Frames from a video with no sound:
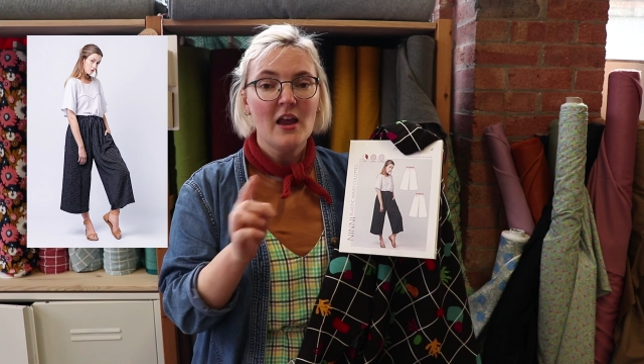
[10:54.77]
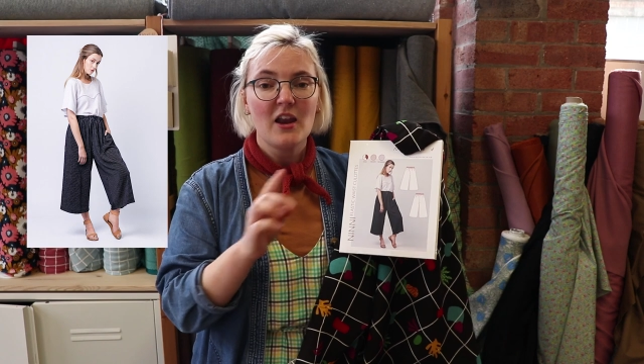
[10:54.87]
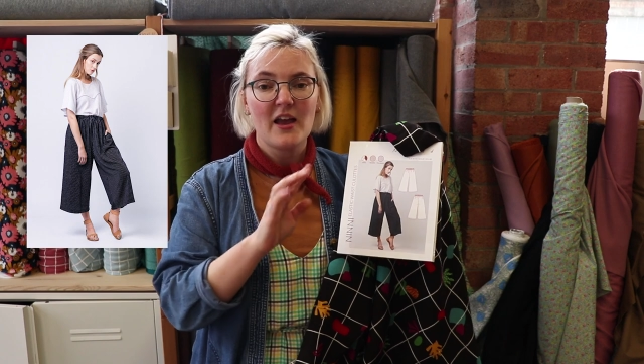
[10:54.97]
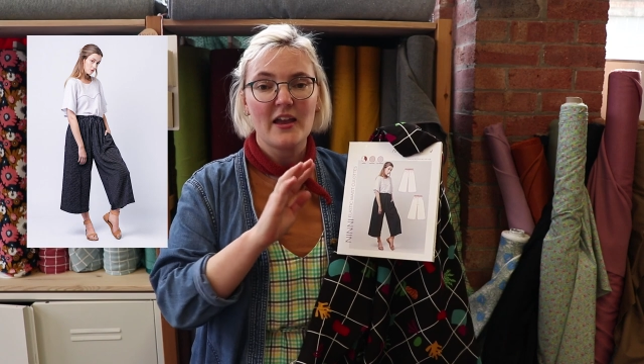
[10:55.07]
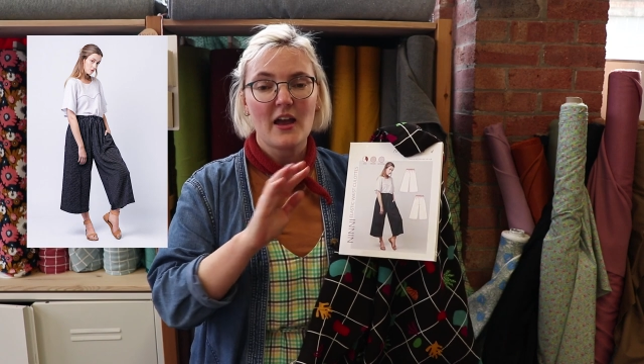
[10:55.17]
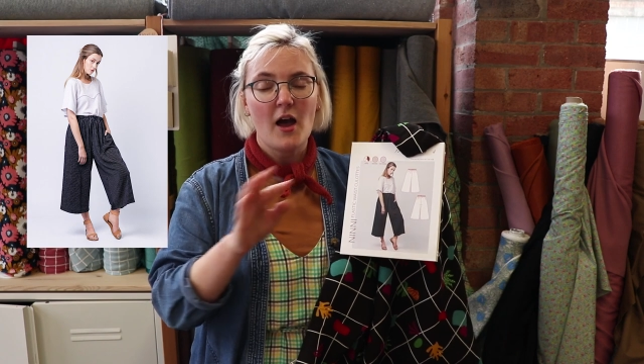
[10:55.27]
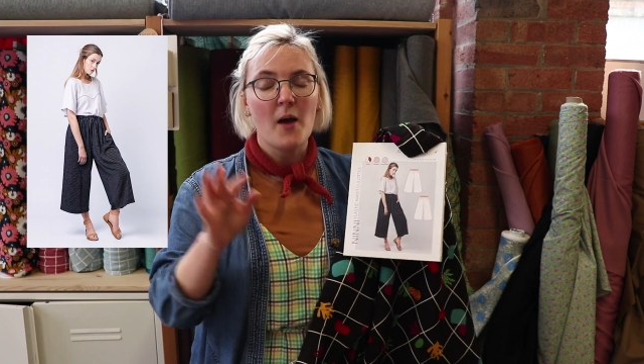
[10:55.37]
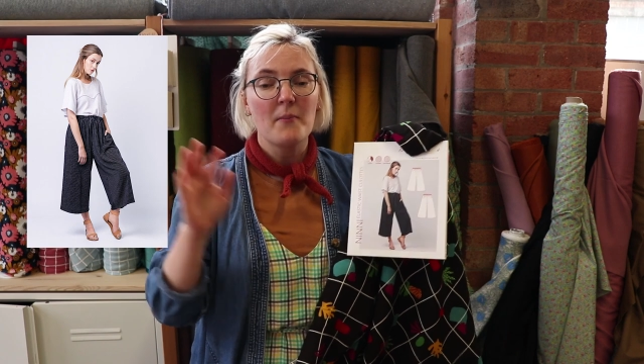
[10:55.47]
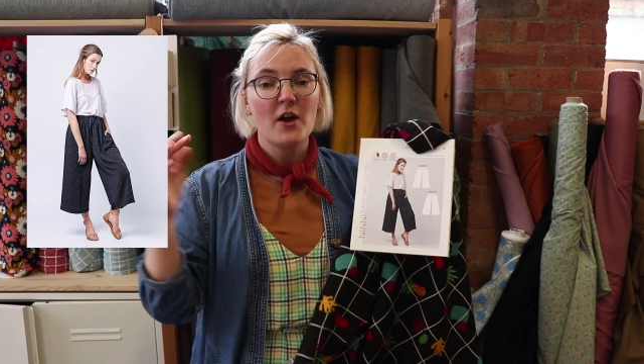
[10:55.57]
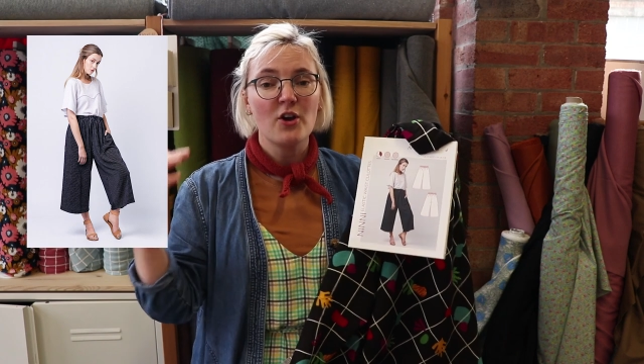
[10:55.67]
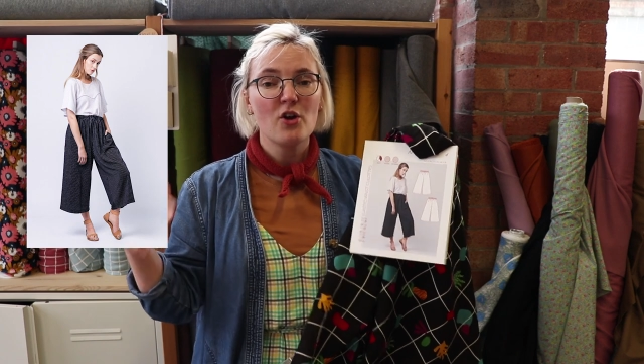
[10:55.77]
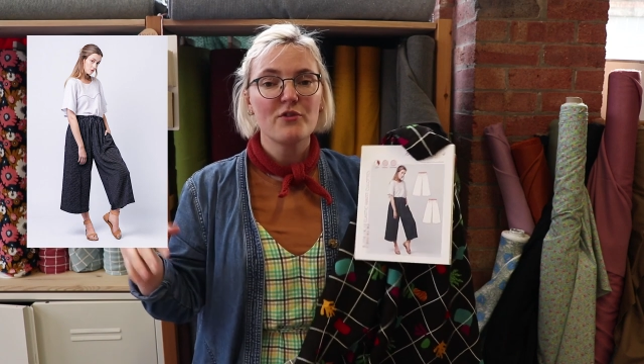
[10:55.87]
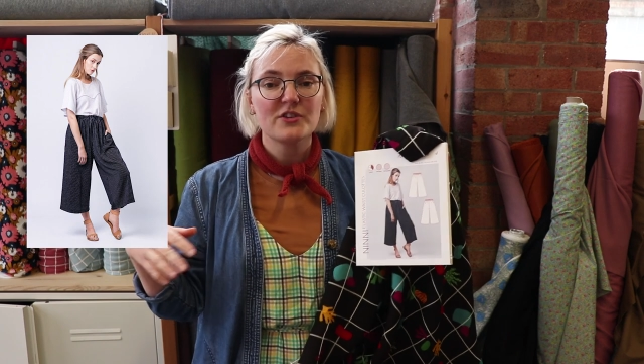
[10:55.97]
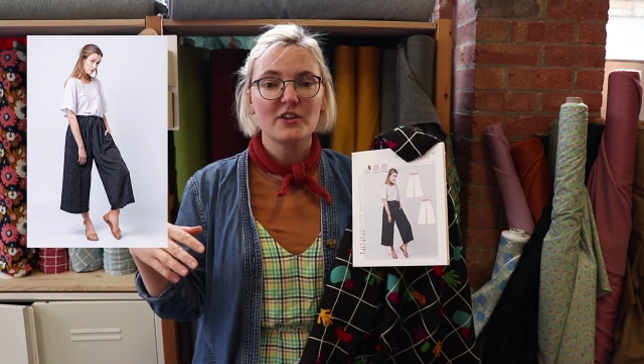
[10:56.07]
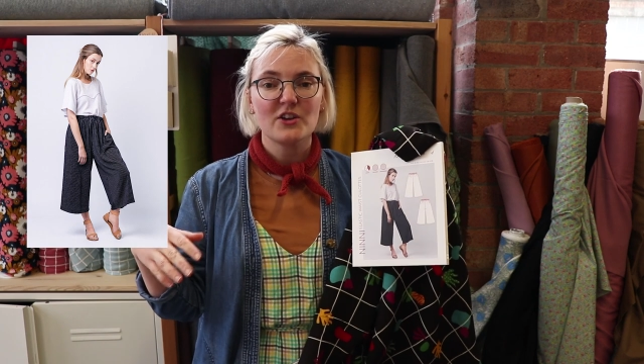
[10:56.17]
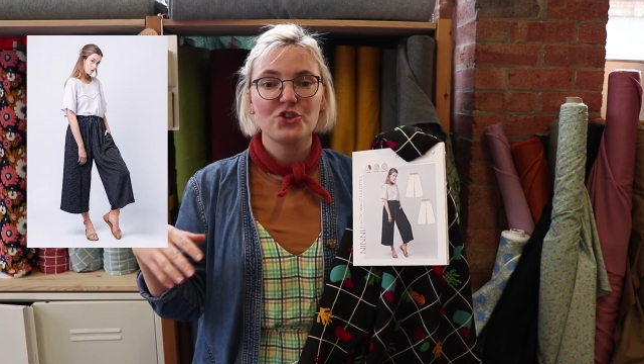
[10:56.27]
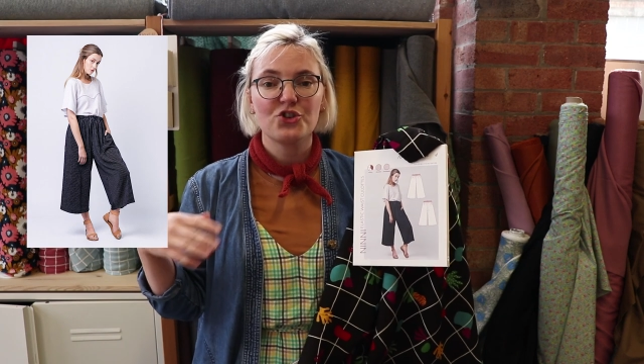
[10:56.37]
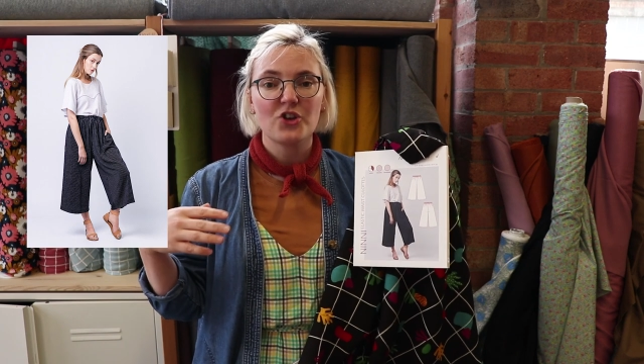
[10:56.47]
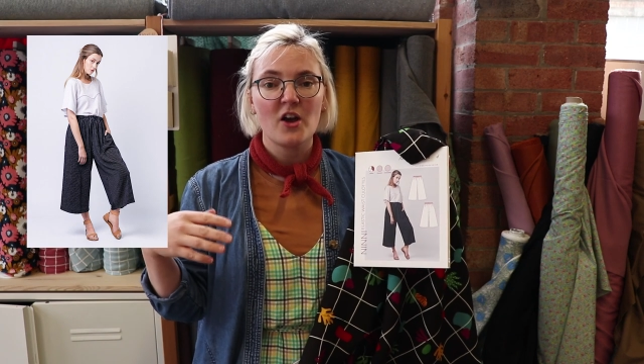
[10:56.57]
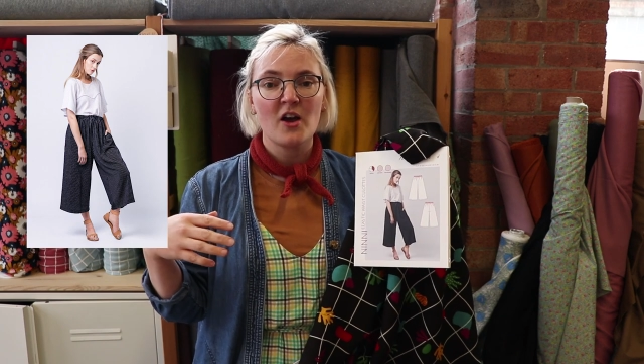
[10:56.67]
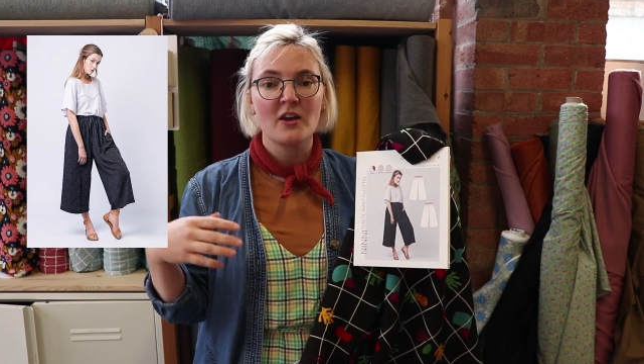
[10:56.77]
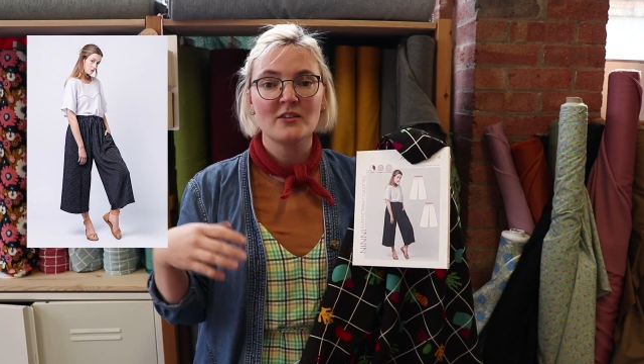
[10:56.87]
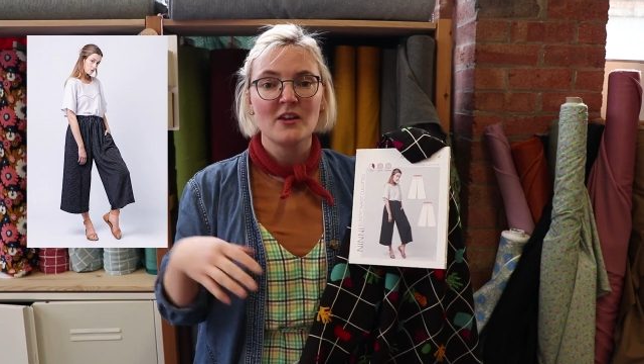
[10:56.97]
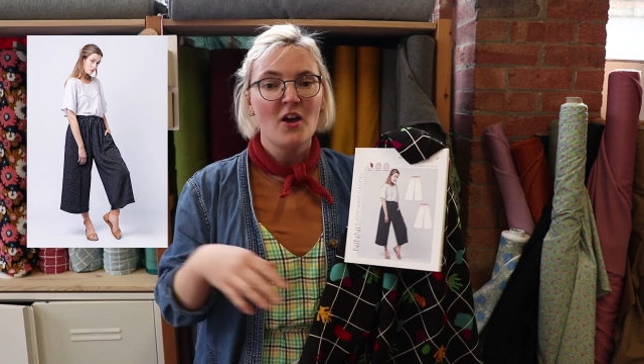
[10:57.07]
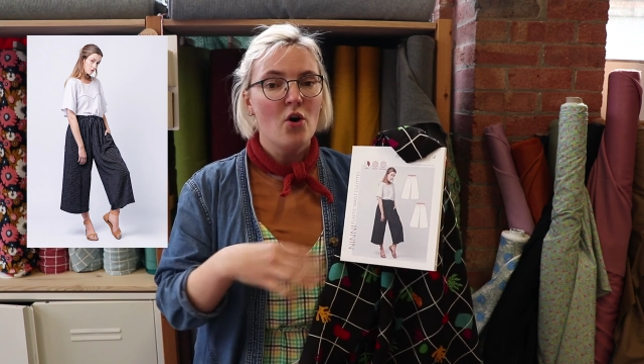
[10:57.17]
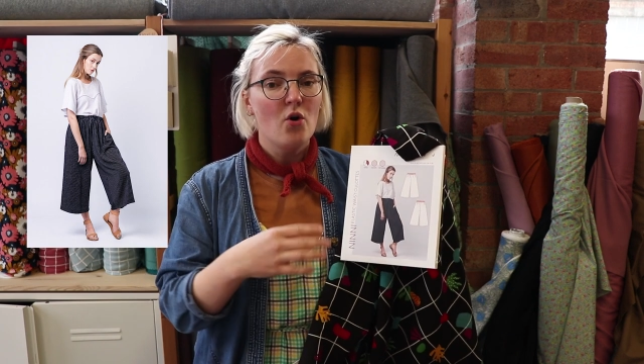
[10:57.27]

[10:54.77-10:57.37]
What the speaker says: like an oversized shirt